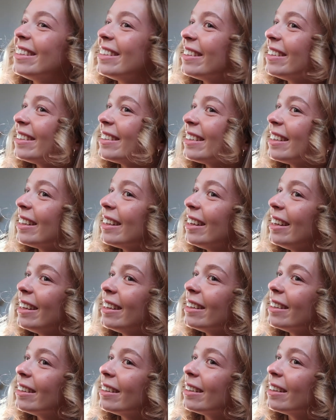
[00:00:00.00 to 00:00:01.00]
So silly.
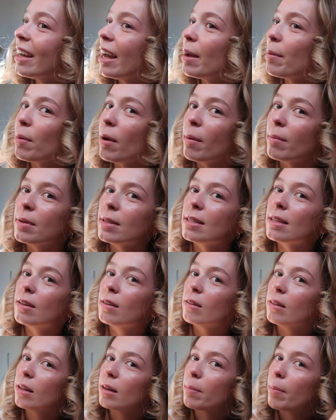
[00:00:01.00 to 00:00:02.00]
I promise
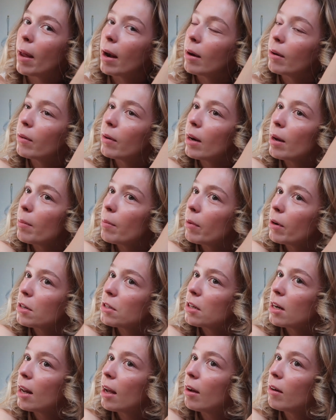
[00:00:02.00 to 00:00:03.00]
it'll look better when I
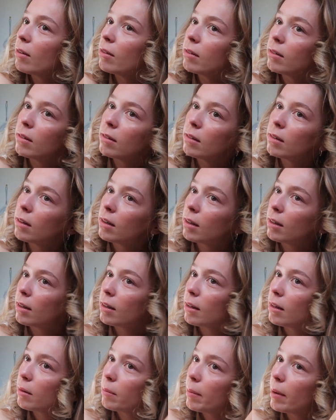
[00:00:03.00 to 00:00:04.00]
brush it out a
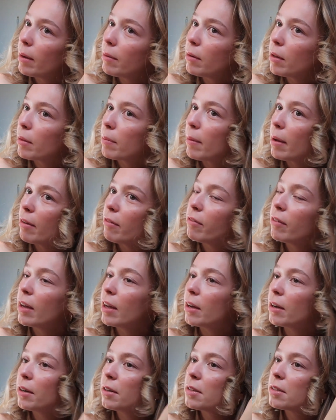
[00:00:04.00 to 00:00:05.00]
little bit with my
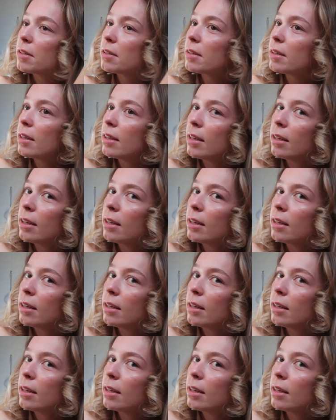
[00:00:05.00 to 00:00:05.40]
fingers.